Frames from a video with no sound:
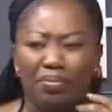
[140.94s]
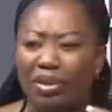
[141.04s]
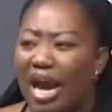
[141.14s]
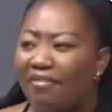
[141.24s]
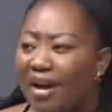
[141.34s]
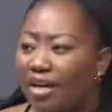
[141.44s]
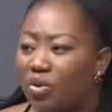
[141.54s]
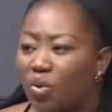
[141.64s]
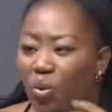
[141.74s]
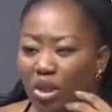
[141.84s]
they have had
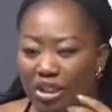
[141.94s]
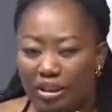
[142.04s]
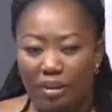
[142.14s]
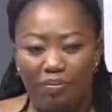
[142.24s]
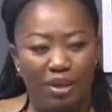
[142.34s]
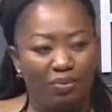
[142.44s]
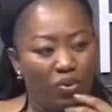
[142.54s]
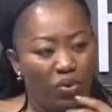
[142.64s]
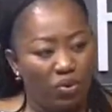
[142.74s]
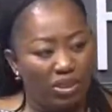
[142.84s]
to watch
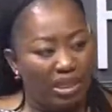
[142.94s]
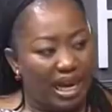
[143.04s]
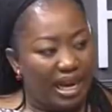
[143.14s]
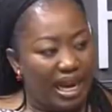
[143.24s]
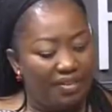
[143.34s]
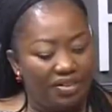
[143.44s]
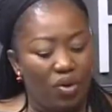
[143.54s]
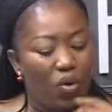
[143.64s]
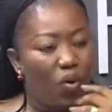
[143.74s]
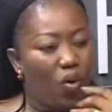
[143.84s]
people lose their lives
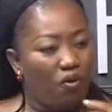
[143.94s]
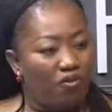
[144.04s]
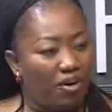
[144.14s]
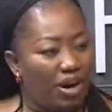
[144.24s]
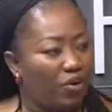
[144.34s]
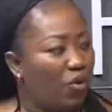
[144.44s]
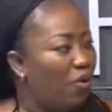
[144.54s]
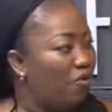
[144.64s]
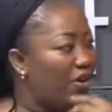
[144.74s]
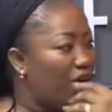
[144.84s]
over and
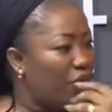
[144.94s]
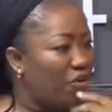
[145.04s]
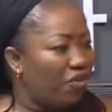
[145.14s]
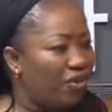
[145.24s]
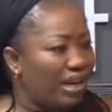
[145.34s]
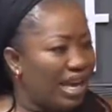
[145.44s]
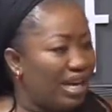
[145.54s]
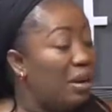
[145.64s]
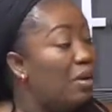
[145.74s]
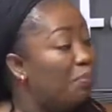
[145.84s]
over and over
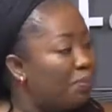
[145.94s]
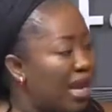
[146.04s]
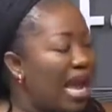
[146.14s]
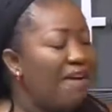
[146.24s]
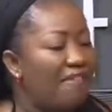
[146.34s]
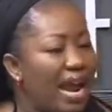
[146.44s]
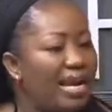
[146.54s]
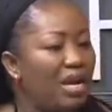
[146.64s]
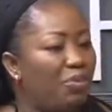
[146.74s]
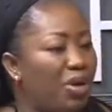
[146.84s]
again. P
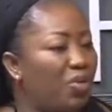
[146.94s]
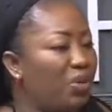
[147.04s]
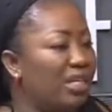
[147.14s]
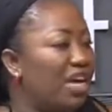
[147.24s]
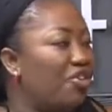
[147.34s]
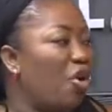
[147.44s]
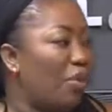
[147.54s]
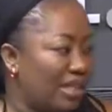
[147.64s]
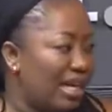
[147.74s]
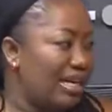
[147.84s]
anybody would get and
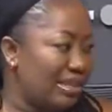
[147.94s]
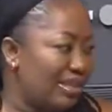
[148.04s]
traumatized. In this